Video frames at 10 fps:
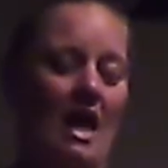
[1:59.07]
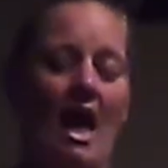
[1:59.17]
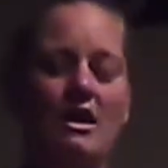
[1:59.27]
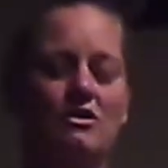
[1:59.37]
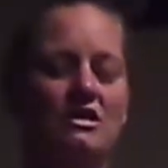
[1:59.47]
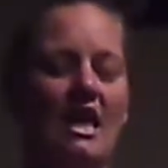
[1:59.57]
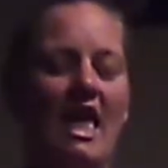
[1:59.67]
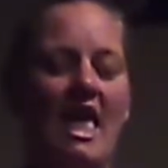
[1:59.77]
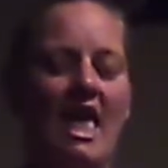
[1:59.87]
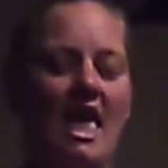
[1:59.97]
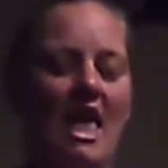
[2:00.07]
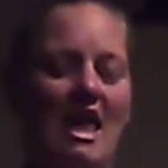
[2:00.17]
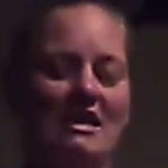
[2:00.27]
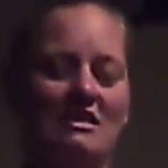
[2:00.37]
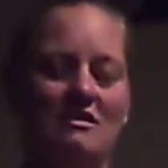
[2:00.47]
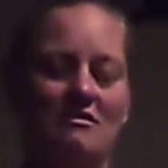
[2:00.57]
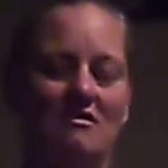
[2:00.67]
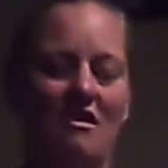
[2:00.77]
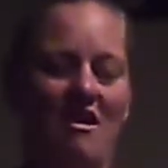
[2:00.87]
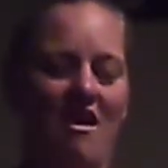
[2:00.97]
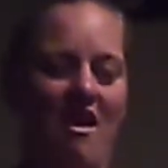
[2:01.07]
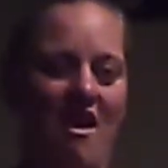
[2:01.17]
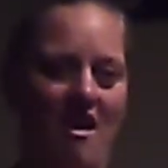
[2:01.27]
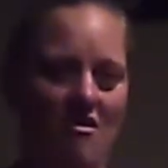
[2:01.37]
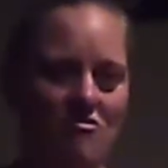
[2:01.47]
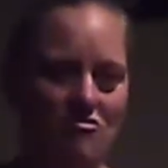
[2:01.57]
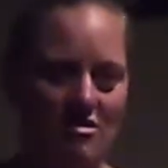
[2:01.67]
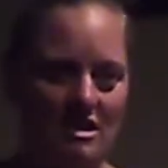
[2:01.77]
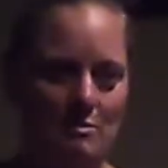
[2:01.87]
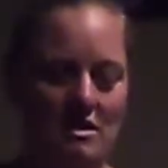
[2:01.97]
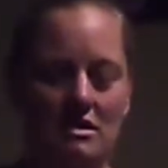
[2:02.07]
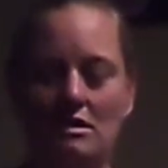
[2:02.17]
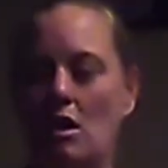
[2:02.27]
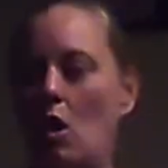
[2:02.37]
I used to hate Christmas.